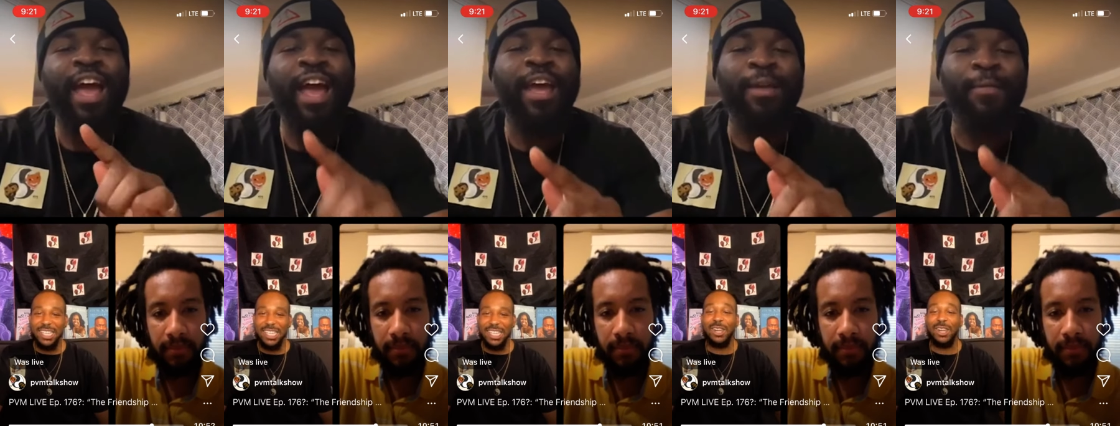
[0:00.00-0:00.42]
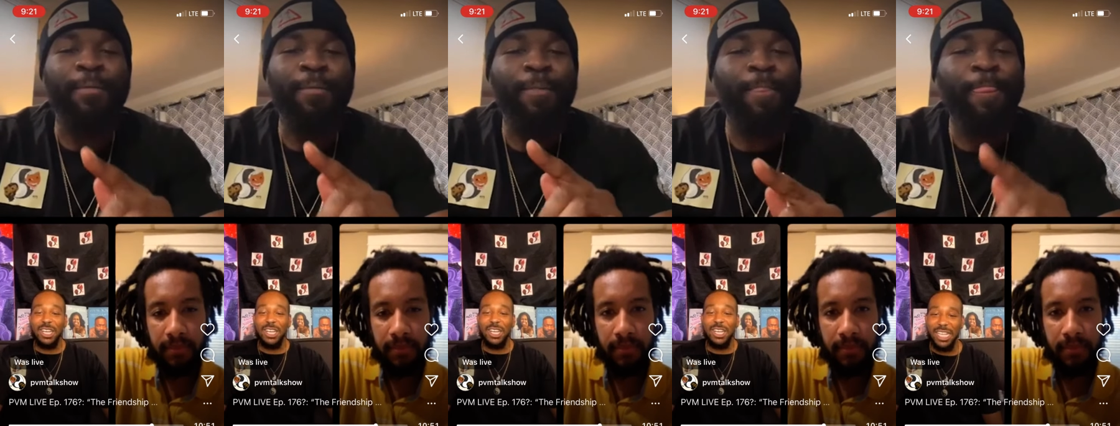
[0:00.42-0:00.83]
Speaker 1: learning the
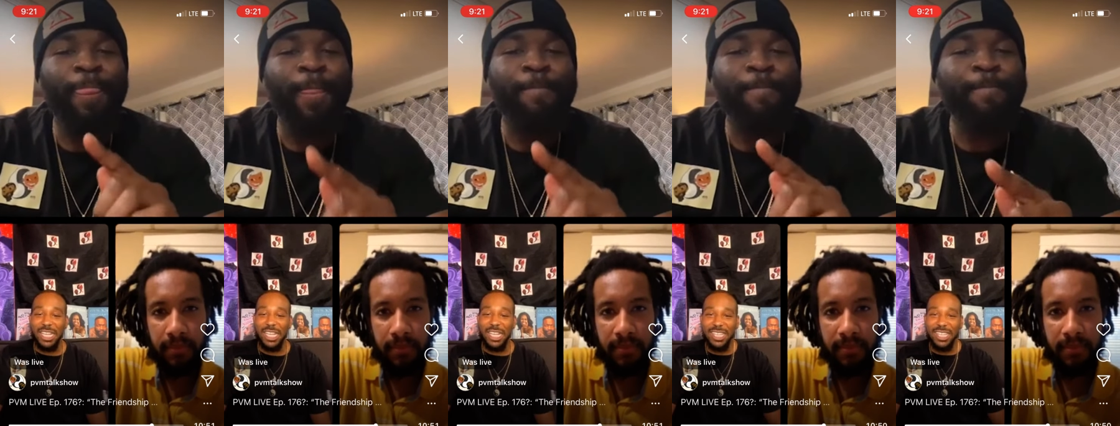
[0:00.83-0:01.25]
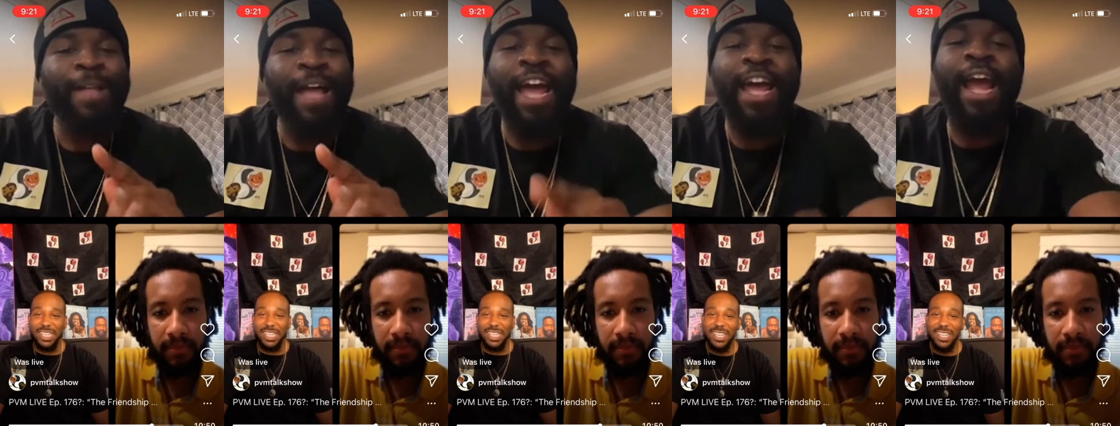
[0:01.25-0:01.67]
lesson
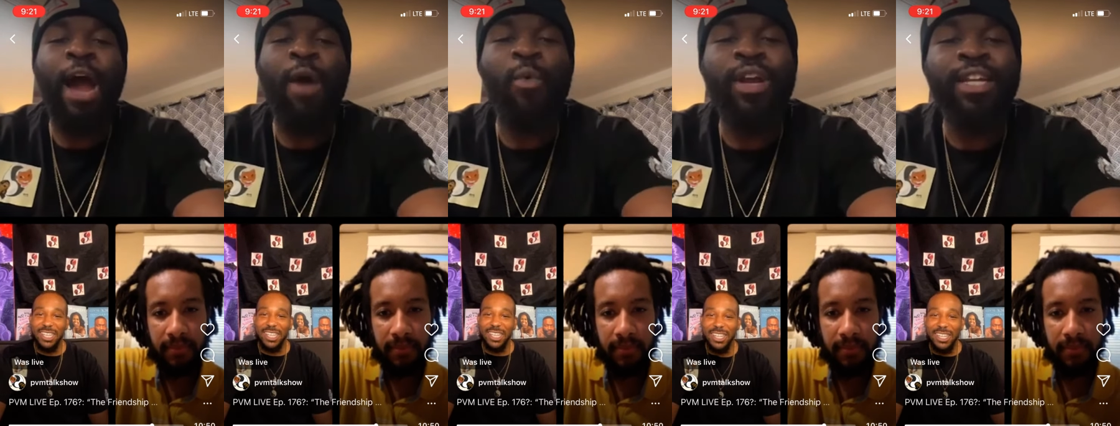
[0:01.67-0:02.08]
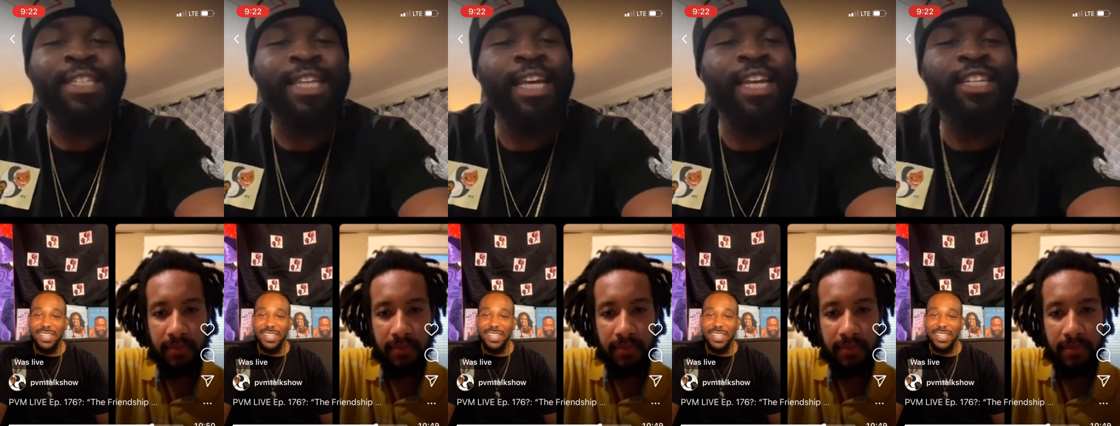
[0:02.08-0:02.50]
hey, I want to say
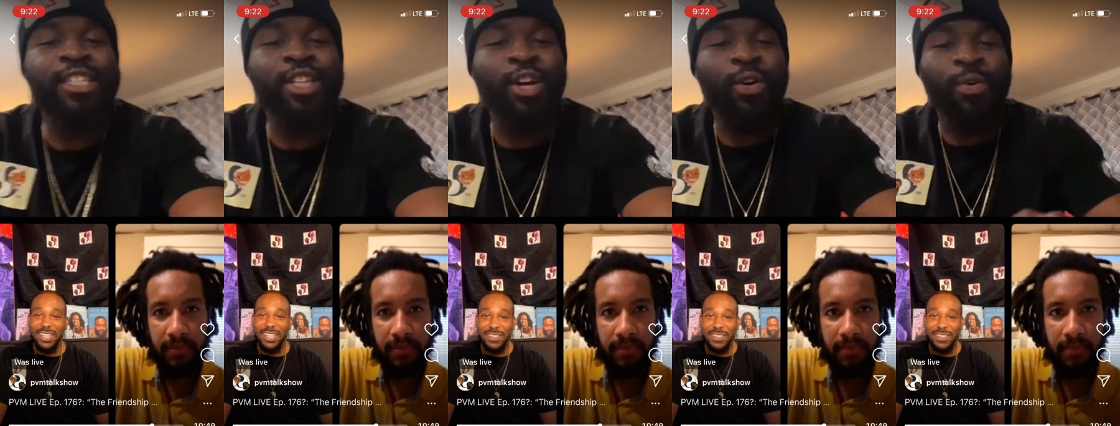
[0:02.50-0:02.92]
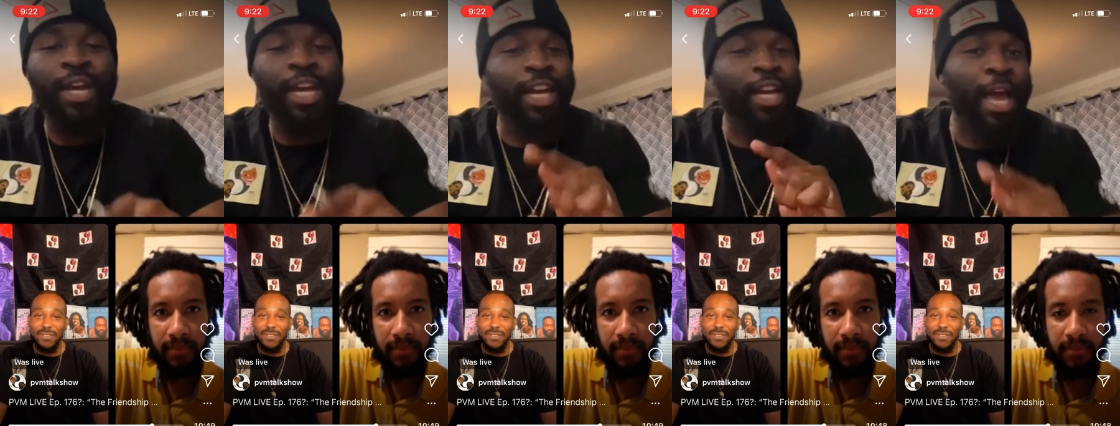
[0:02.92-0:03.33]
this though. It
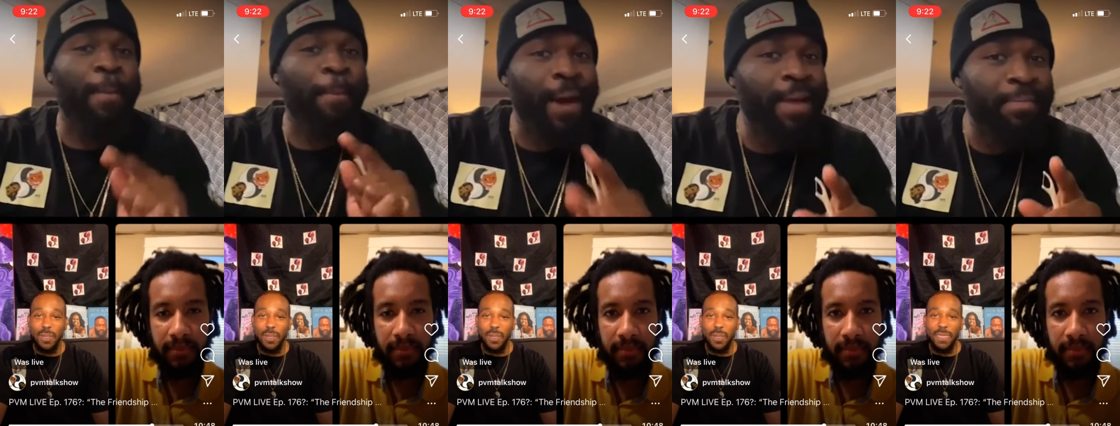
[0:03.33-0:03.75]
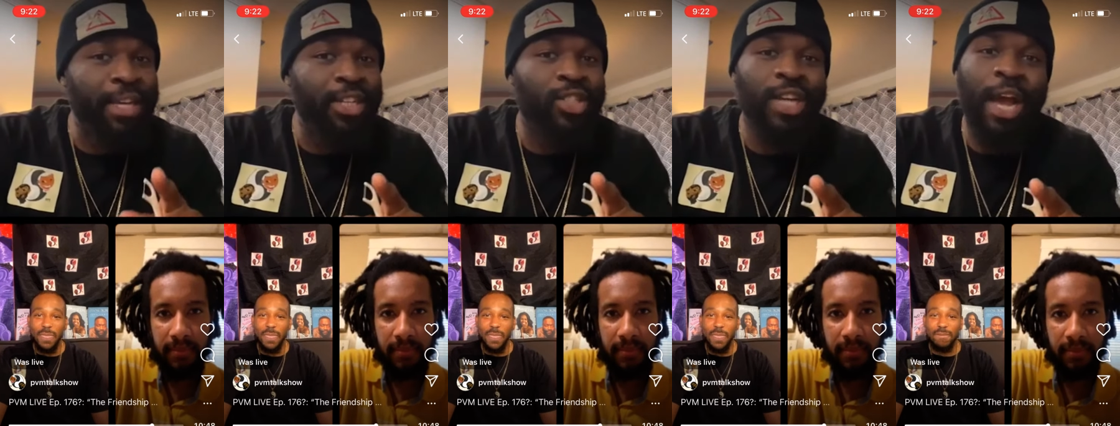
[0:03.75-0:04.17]
it might be a
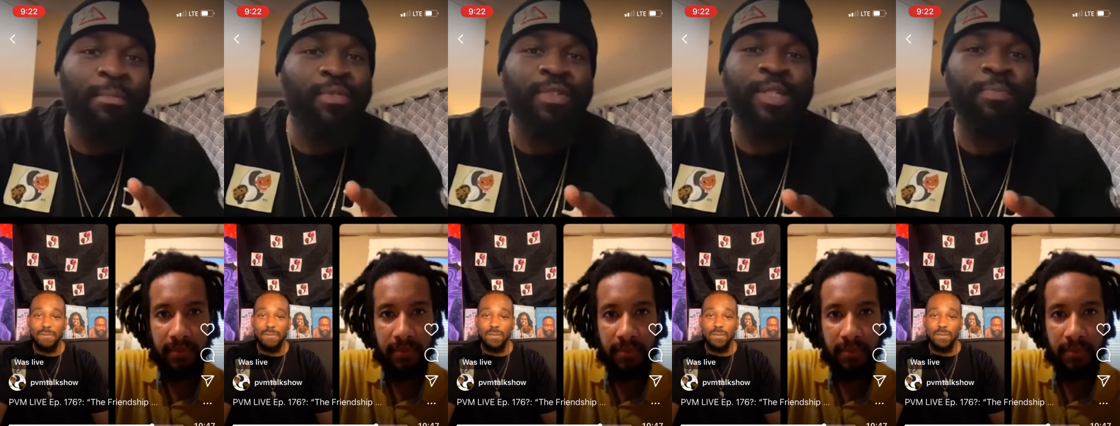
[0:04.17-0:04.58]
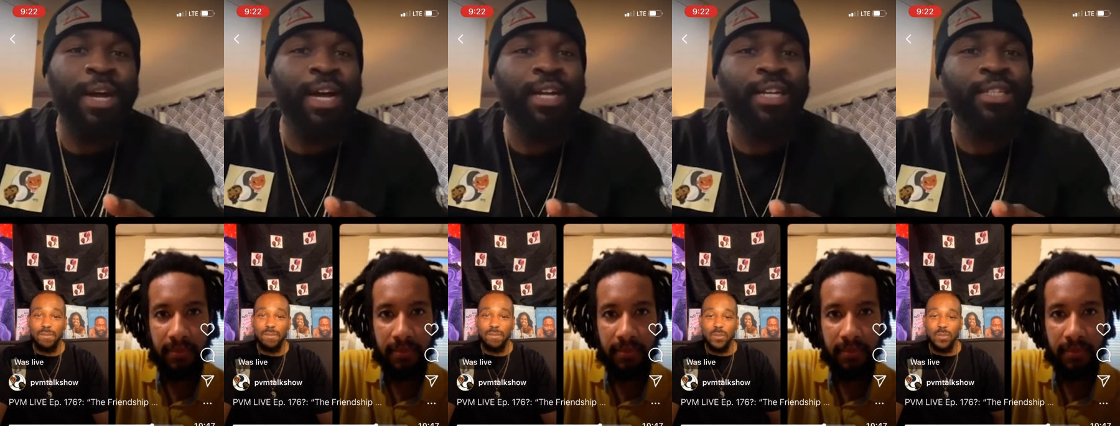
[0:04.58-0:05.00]
trauma
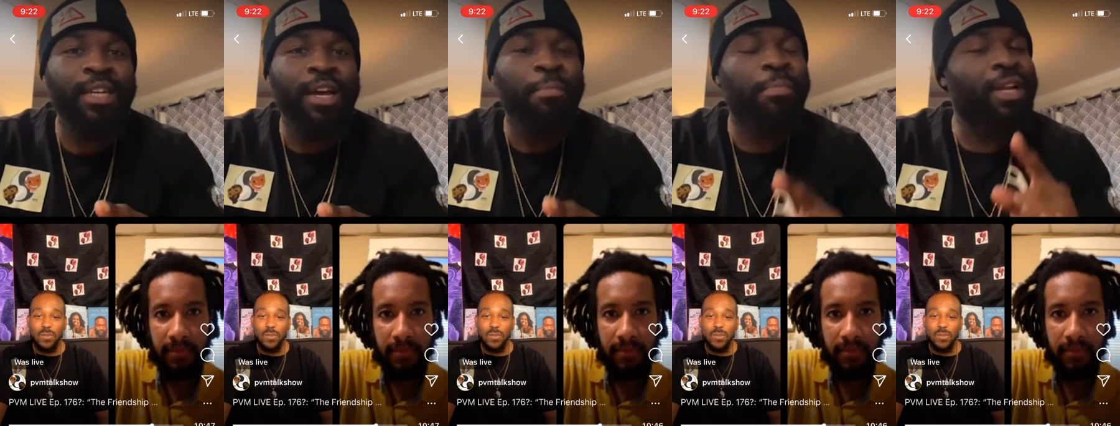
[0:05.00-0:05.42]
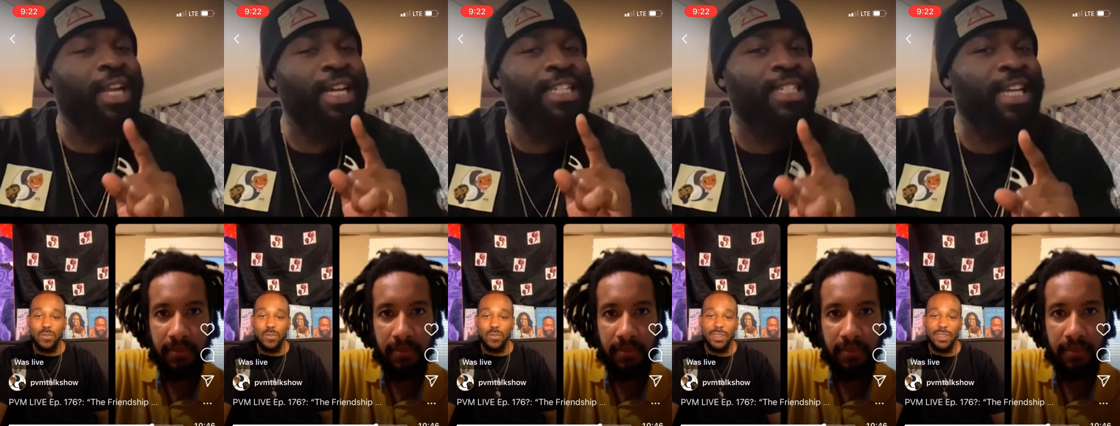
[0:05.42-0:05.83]
response, but
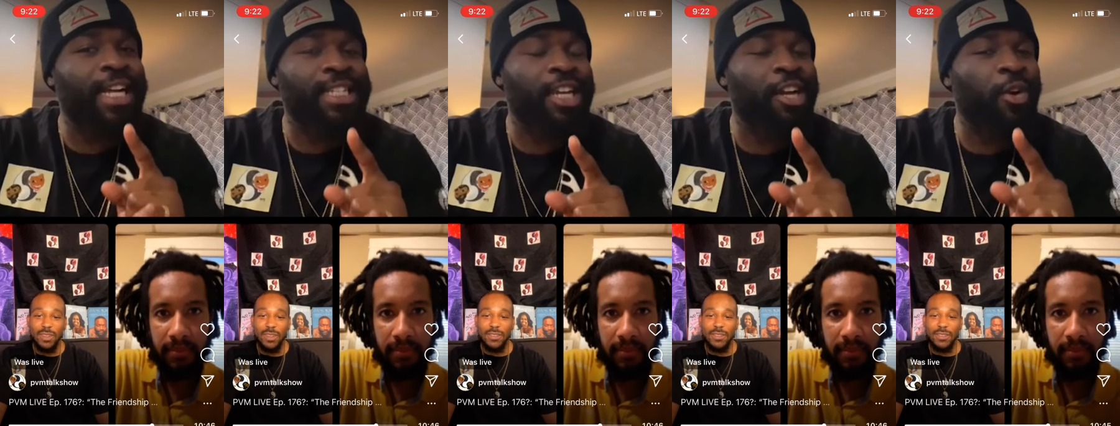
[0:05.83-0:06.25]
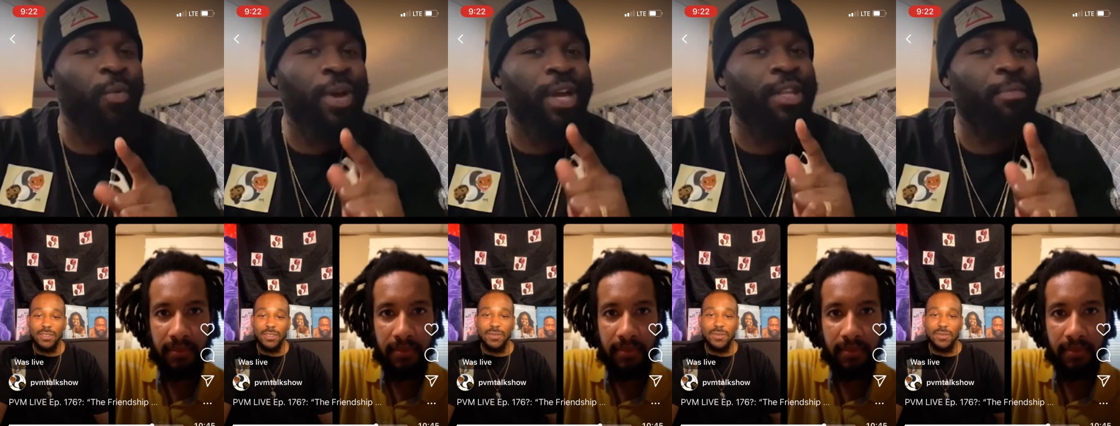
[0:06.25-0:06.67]
let's not take away
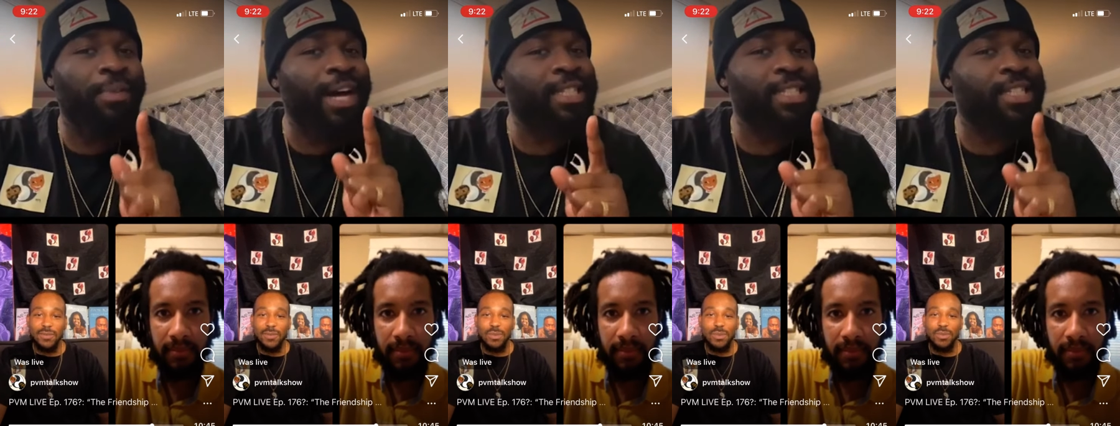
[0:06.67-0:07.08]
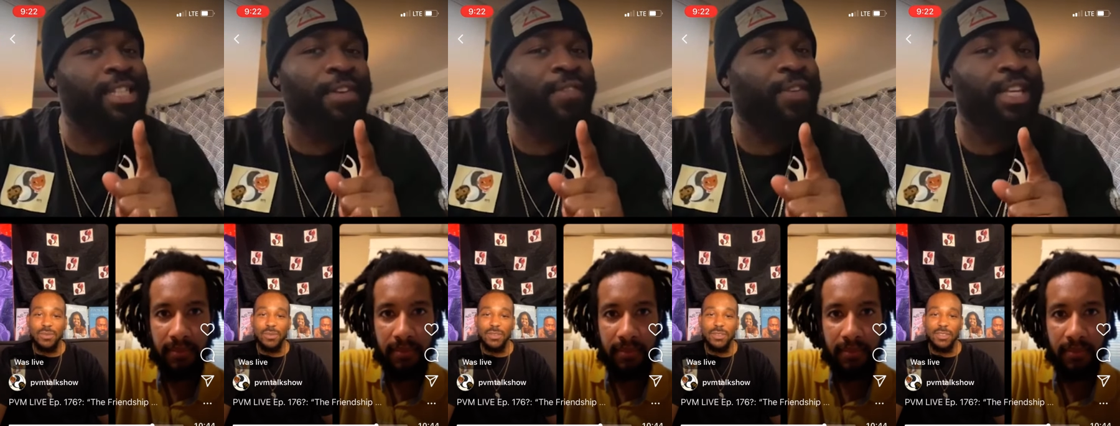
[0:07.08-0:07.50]
the positivity in